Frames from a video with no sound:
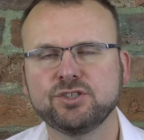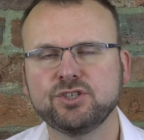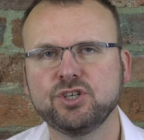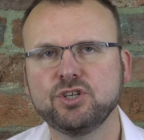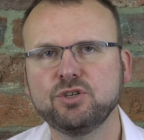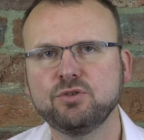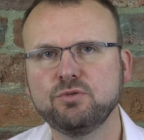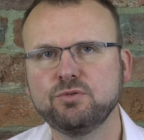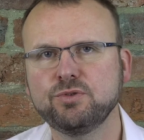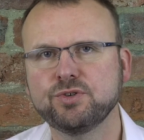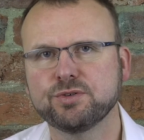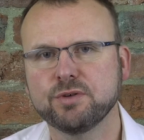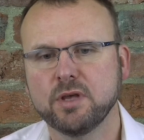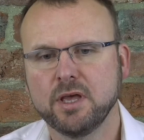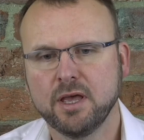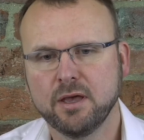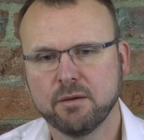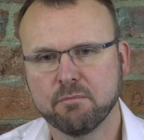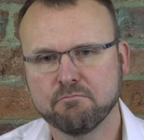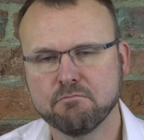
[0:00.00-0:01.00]
use
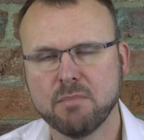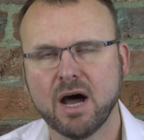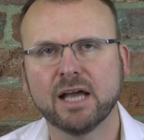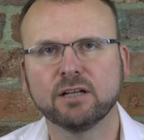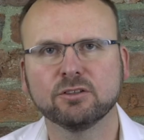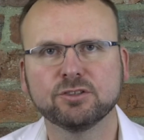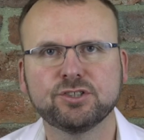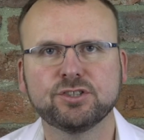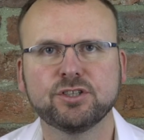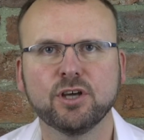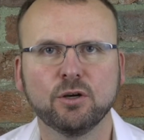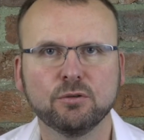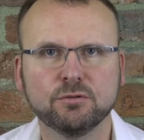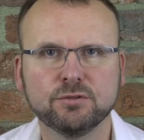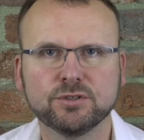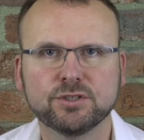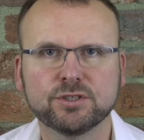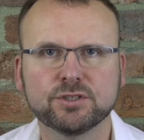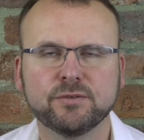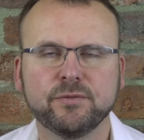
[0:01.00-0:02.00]

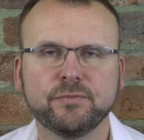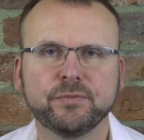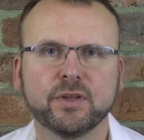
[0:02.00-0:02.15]
milestones,